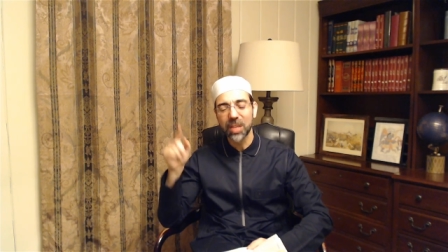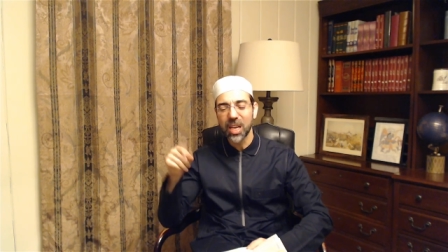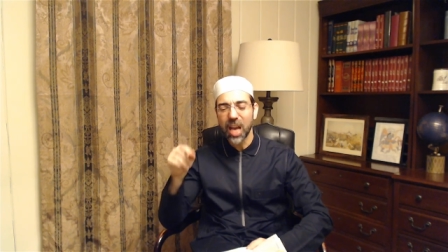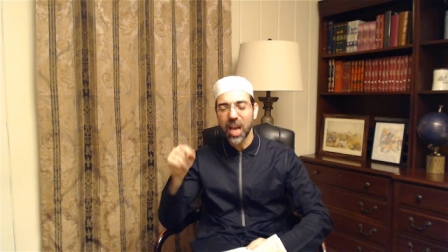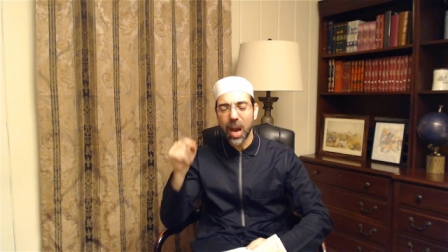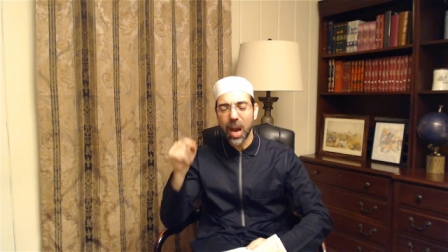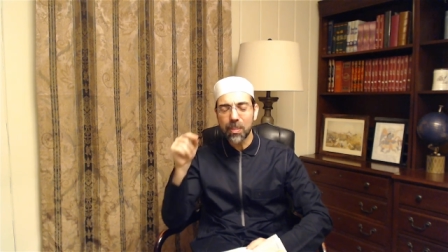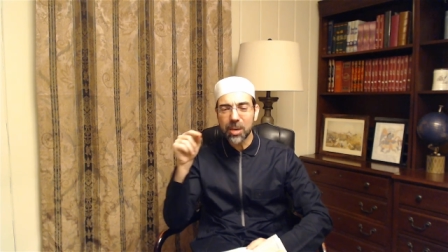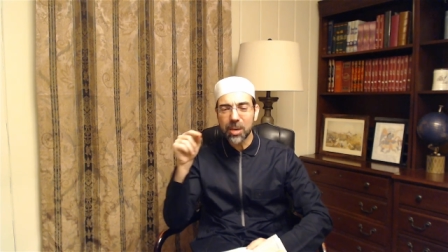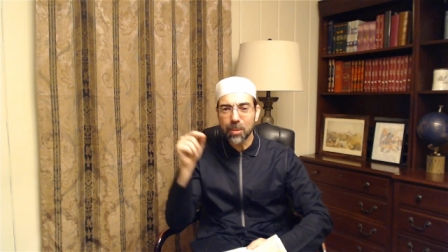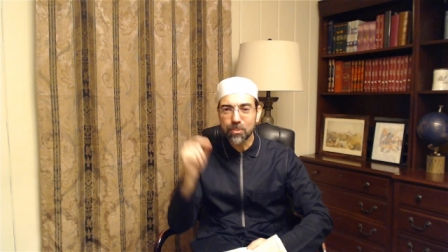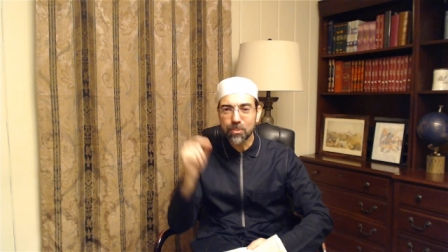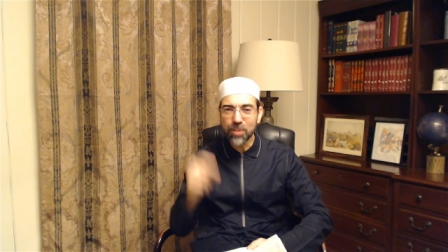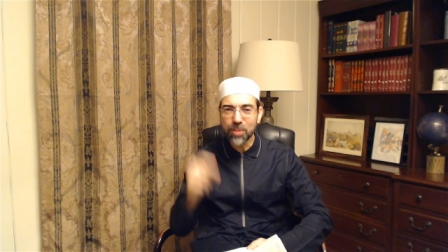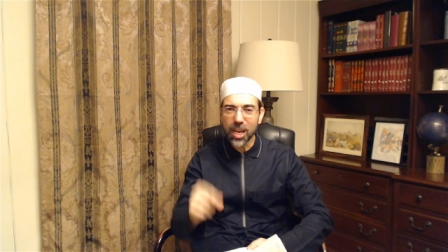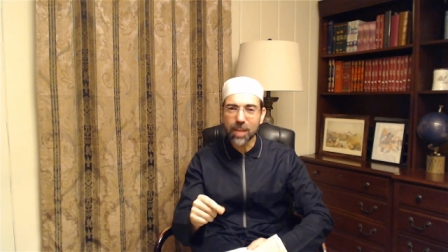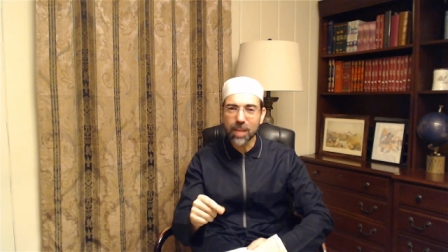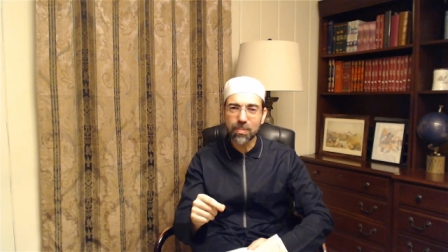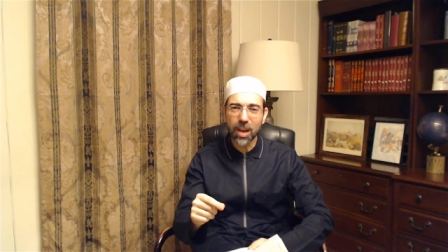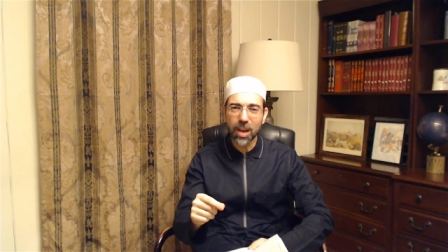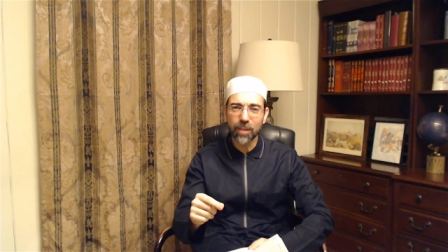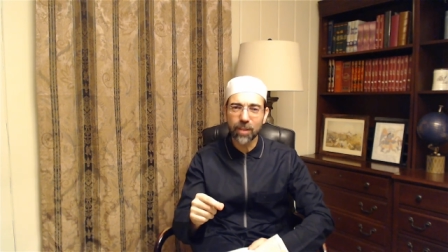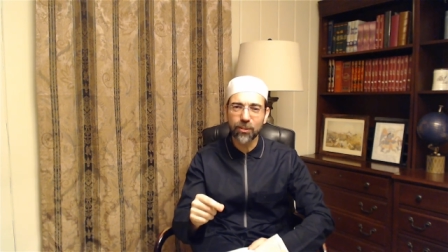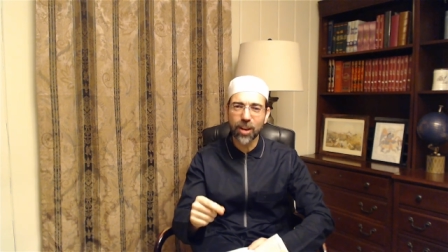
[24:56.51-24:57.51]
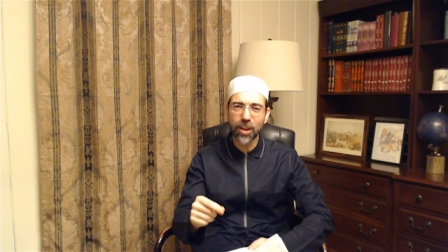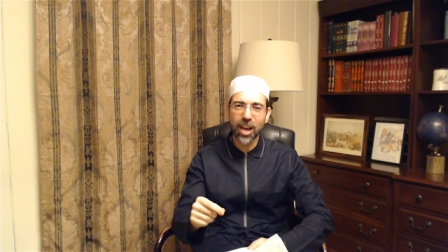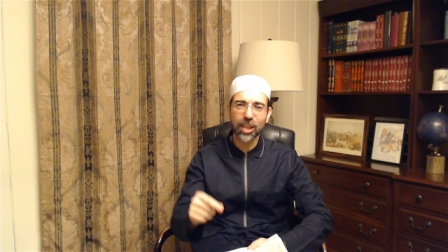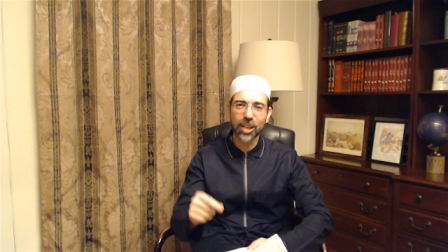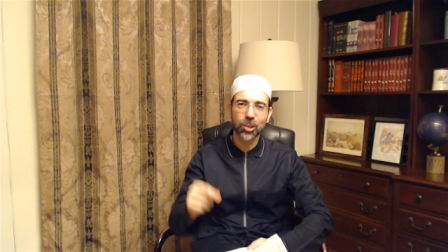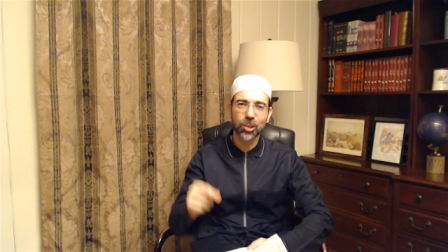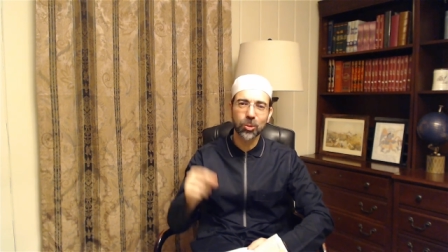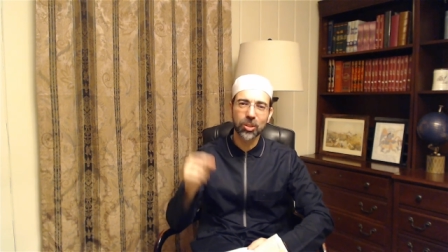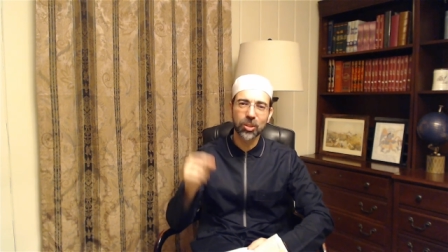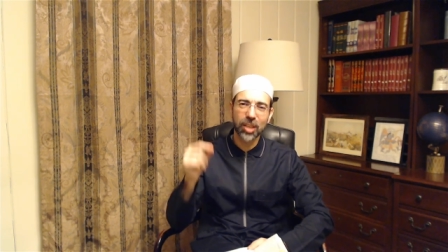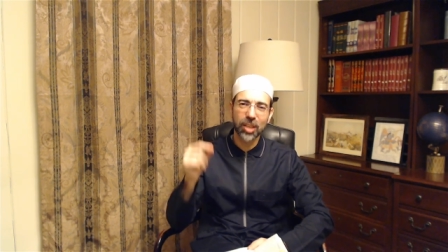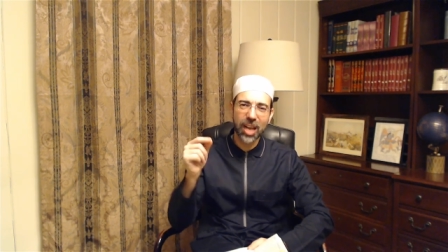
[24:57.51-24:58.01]
I'm going to break my fast
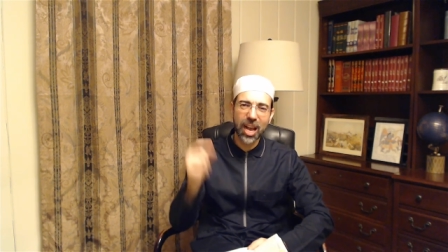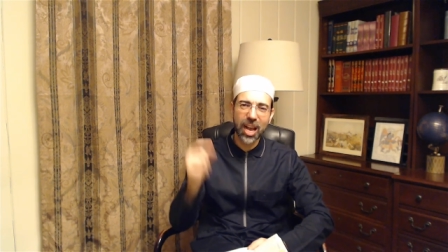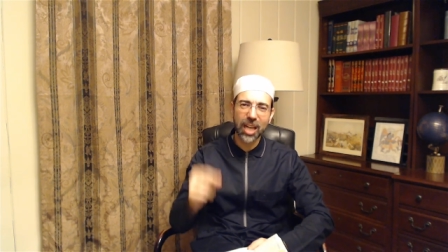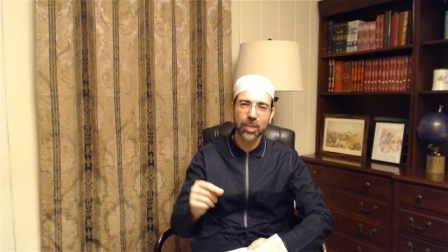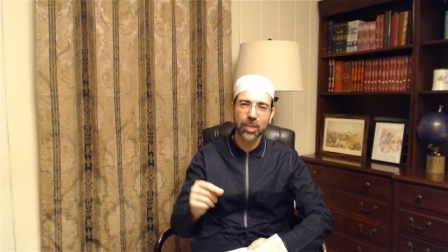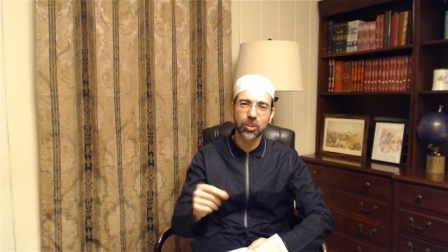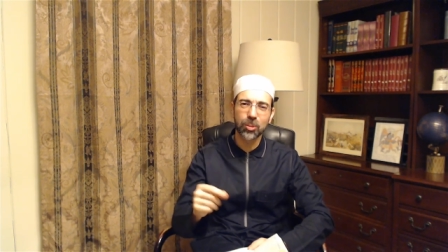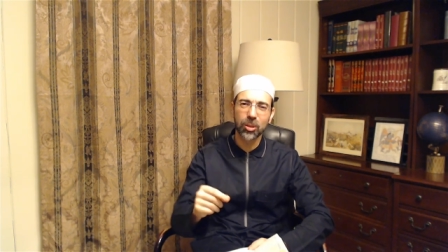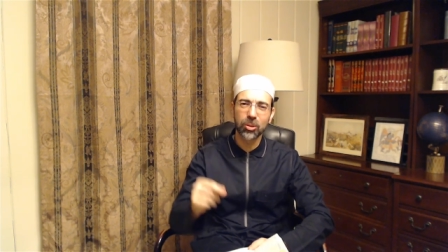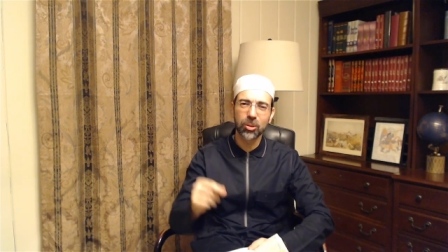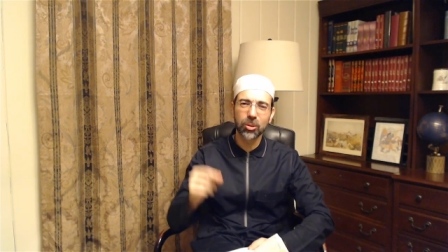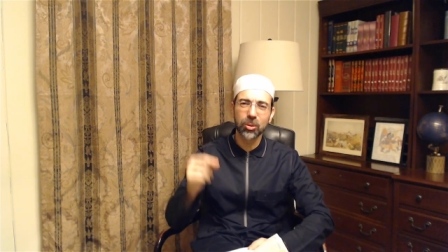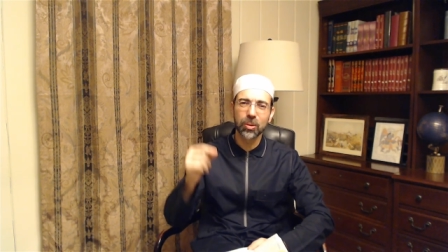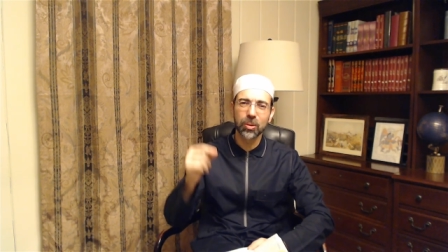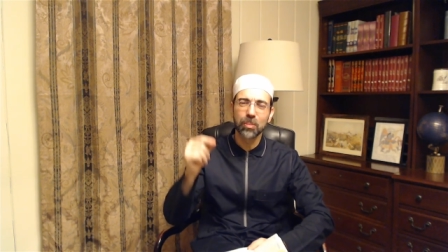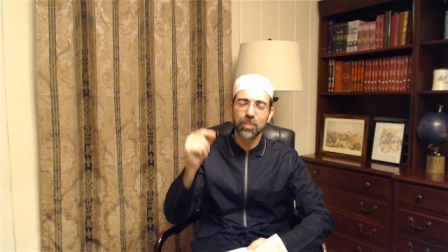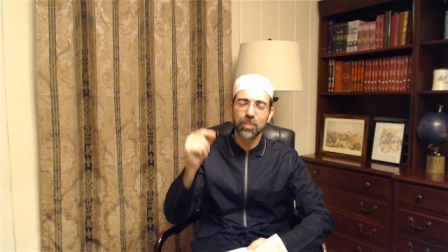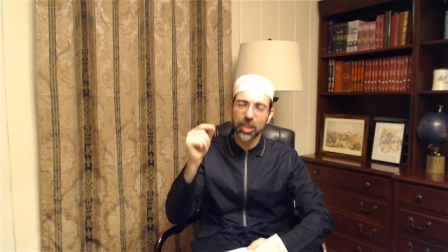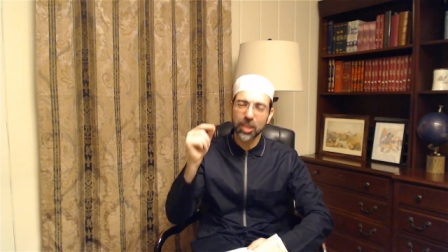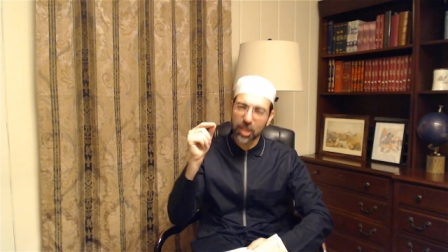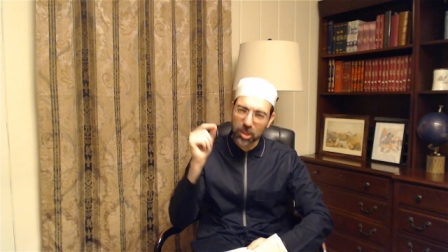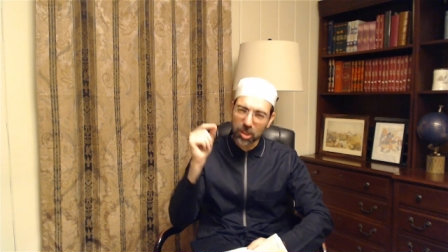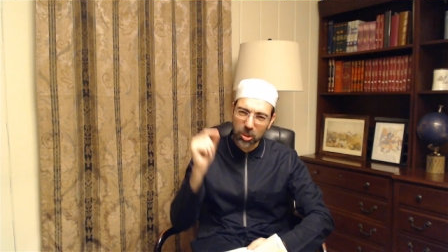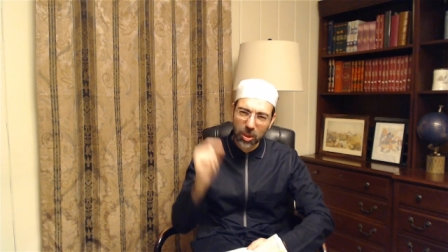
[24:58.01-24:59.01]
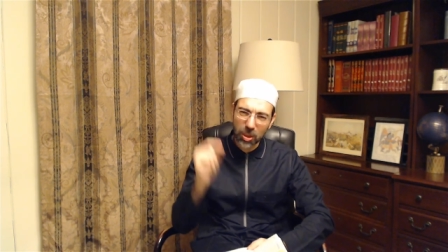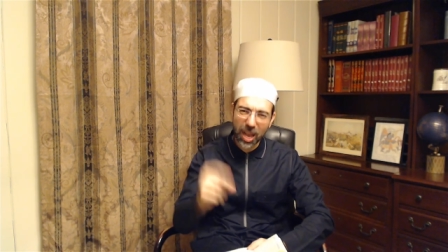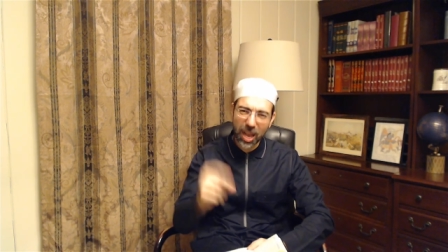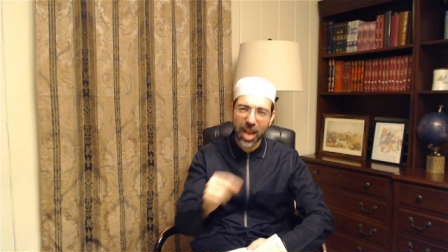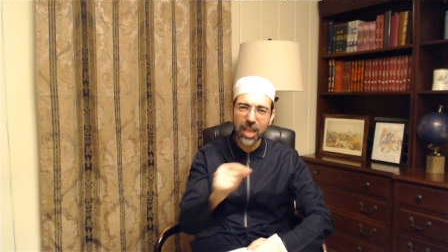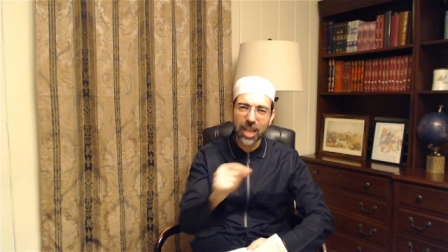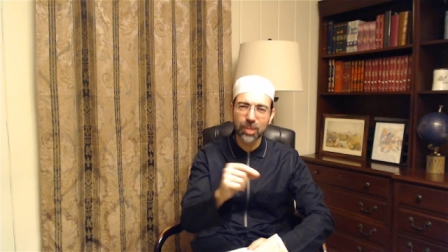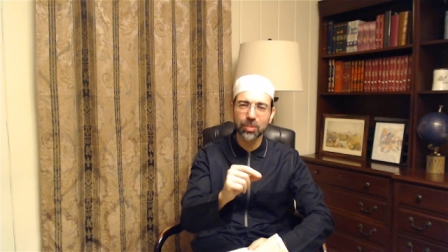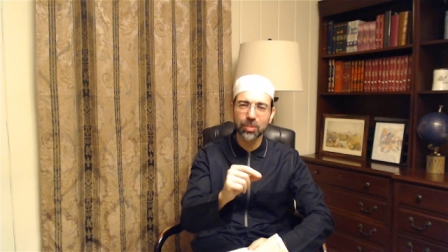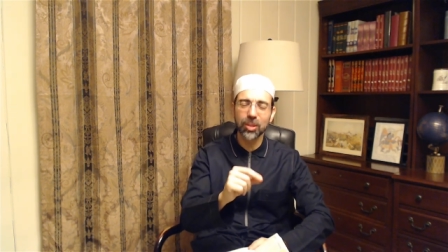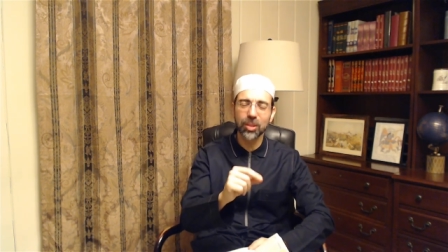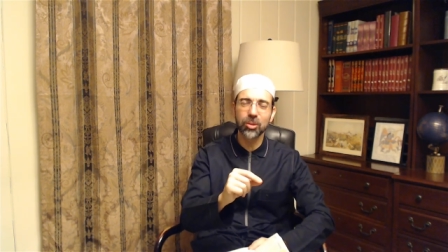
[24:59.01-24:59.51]
when you ask me to because you
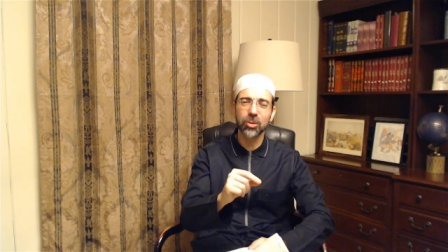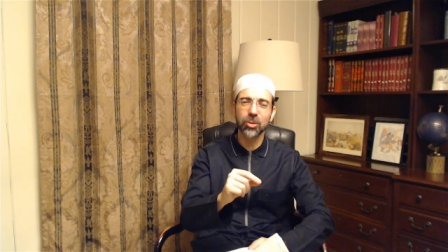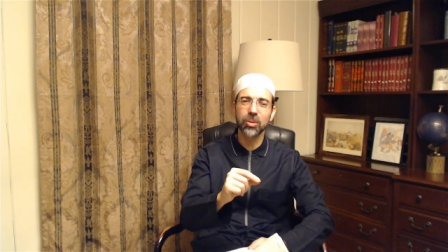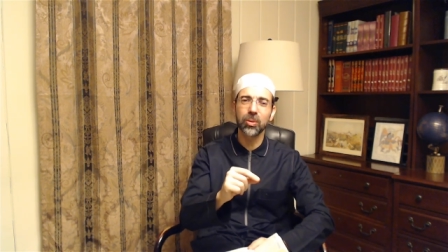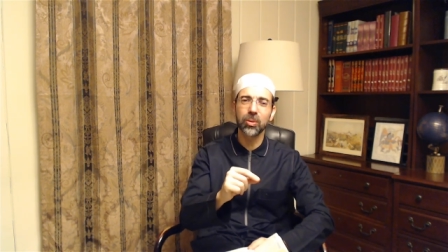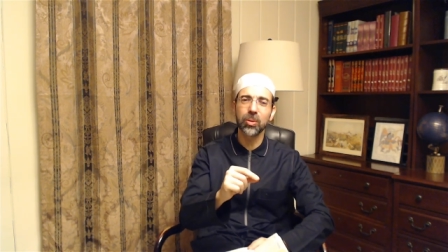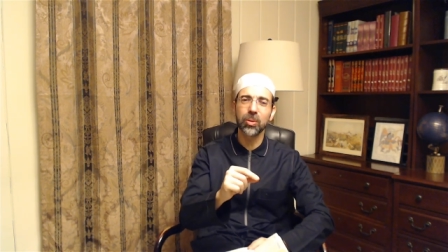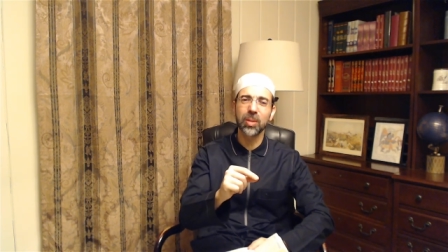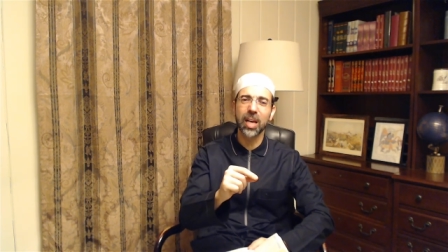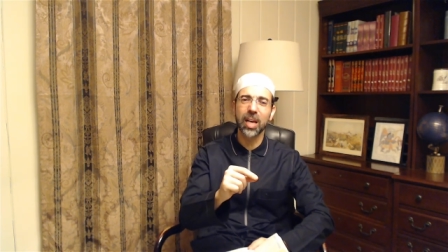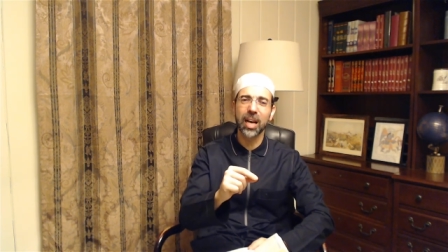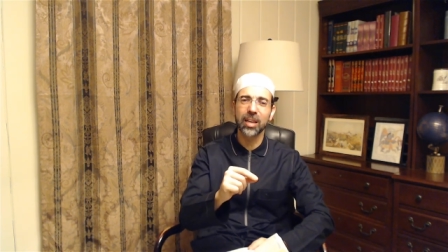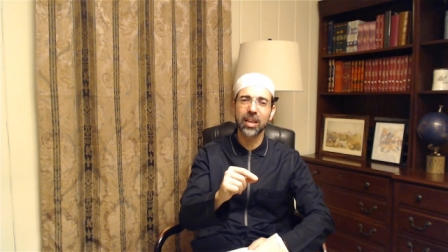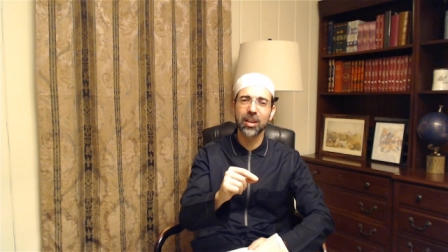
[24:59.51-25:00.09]
asked me to do that,